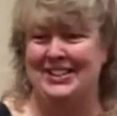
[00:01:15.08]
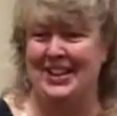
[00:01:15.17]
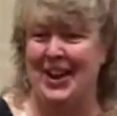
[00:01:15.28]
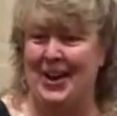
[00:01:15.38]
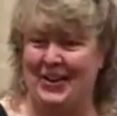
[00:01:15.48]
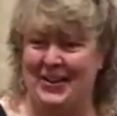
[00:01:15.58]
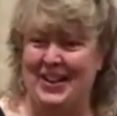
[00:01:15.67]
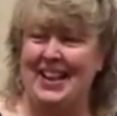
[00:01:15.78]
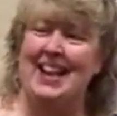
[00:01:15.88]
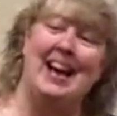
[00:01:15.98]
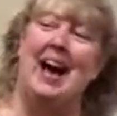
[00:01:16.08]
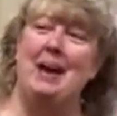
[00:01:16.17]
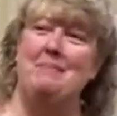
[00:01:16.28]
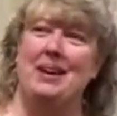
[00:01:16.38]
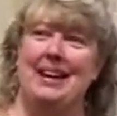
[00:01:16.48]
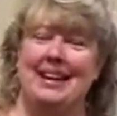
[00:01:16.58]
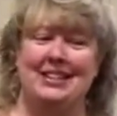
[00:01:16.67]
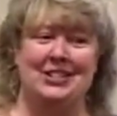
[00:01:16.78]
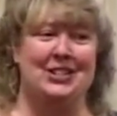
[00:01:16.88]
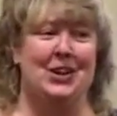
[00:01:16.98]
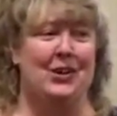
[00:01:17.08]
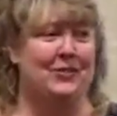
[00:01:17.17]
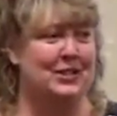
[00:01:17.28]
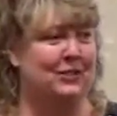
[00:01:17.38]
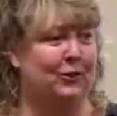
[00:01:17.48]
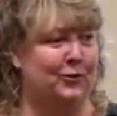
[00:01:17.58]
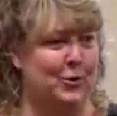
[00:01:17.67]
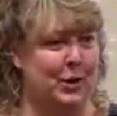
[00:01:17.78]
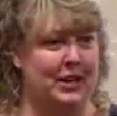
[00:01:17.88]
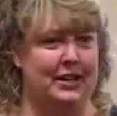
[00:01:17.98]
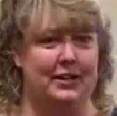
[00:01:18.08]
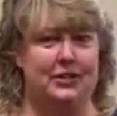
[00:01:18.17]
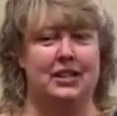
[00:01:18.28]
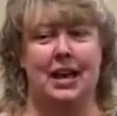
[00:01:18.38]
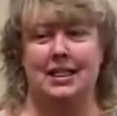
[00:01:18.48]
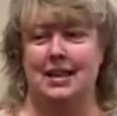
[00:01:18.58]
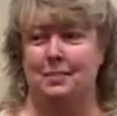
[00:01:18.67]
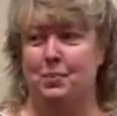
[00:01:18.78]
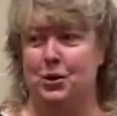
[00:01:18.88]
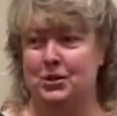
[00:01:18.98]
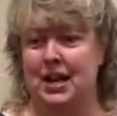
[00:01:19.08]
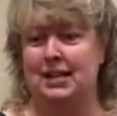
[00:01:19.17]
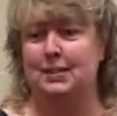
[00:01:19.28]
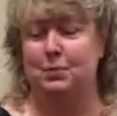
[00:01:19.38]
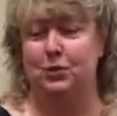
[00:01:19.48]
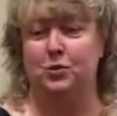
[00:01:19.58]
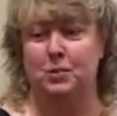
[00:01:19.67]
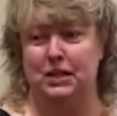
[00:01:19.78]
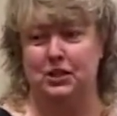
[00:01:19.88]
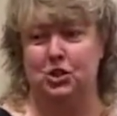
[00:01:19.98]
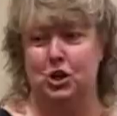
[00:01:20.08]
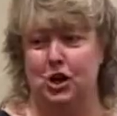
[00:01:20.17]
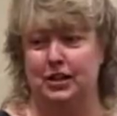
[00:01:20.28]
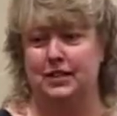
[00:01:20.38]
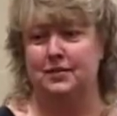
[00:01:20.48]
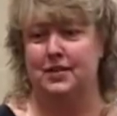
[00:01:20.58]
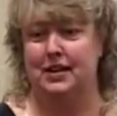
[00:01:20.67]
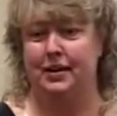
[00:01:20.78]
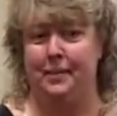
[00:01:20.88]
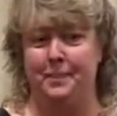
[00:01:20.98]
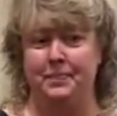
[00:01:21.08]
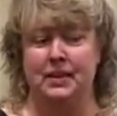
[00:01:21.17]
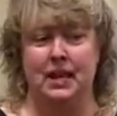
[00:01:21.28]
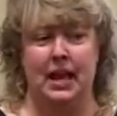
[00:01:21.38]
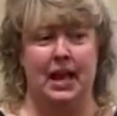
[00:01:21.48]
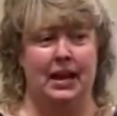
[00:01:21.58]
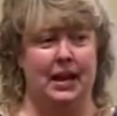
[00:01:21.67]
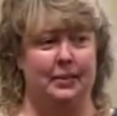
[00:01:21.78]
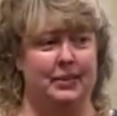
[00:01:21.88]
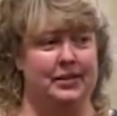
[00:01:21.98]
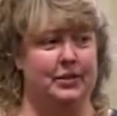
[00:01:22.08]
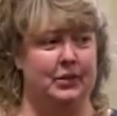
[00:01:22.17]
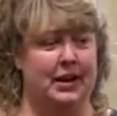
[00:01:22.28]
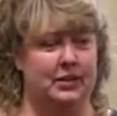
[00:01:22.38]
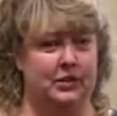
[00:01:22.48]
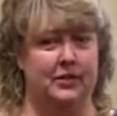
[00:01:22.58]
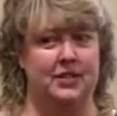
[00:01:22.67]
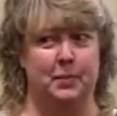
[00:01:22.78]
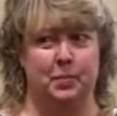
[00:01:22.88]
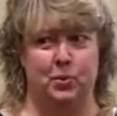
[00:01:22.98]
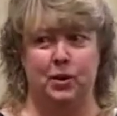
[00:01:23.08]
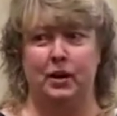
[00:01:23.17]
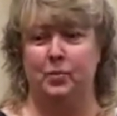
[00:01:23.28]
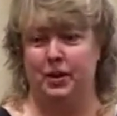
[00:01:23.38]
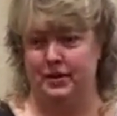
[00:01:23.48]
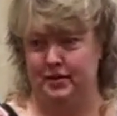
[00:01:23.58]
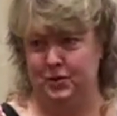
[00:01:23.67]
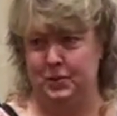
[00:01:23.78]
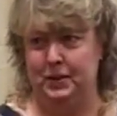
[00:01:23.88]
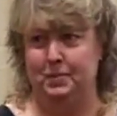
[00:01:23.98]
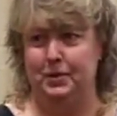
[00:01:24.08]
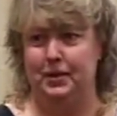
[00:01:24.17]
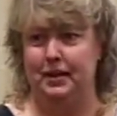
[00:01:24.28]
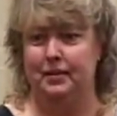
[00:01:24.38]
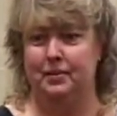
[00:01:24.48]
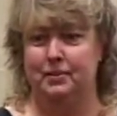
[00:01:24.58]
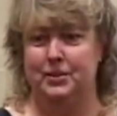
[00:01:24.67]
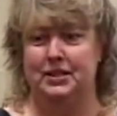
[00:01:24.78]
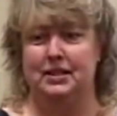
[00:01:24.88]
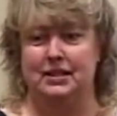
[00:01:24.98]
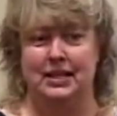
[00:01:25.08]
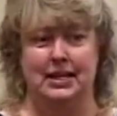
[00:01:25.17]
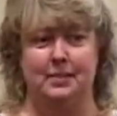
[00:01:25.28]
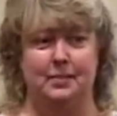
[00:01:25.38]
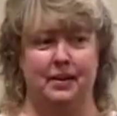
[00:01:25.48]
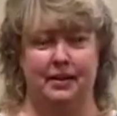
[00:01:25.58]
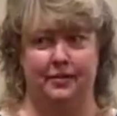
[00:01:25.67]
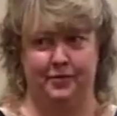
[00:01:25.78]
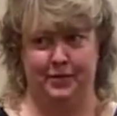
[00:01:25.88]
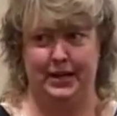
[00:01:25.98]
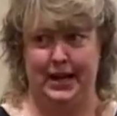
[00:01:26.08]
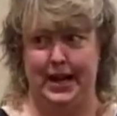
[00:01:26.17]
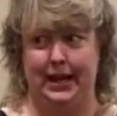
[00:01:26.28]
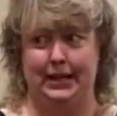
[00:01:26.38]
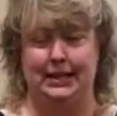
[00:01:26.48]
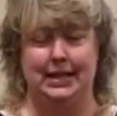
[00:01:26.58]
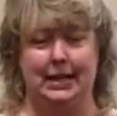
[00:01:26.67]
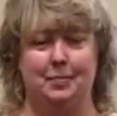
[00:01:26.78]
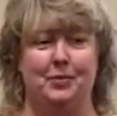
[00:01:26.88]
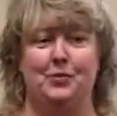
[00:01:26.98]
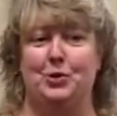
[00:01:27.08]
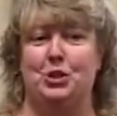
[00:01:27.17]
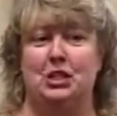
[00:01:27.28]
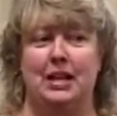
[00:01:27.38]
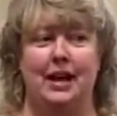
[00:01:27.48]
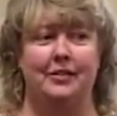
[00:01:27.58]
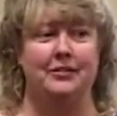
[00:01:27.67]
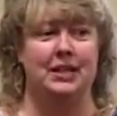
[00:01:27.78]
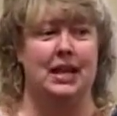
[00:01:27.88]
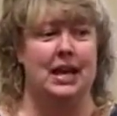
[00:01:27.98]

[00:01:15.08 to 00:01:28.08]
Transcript: so I managed an office for four years, and then ProTax moved me to Charlottesville and I was director of support, one of those people that was in the team of what Natalie did before she left,